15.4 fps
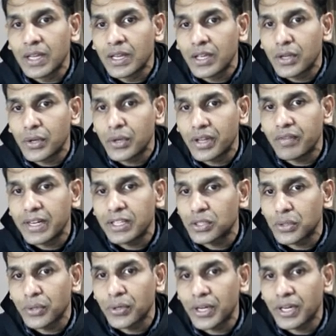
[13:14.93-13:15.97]
you divide
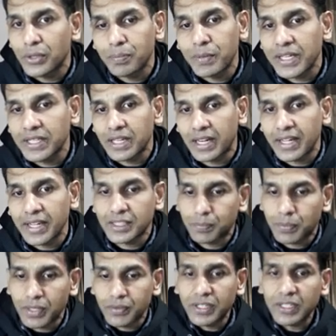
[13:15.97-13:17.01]
throughout by the highest
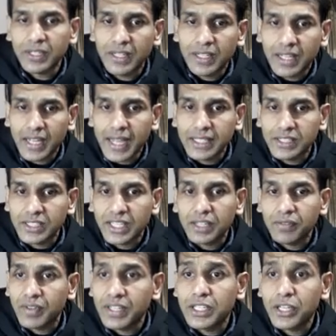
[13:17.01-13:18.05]
power and check
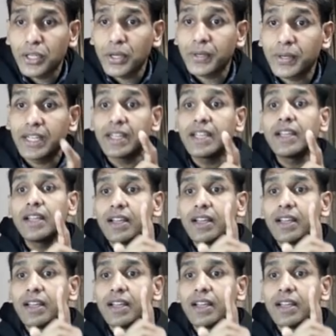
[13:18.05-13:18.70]
whether you are getting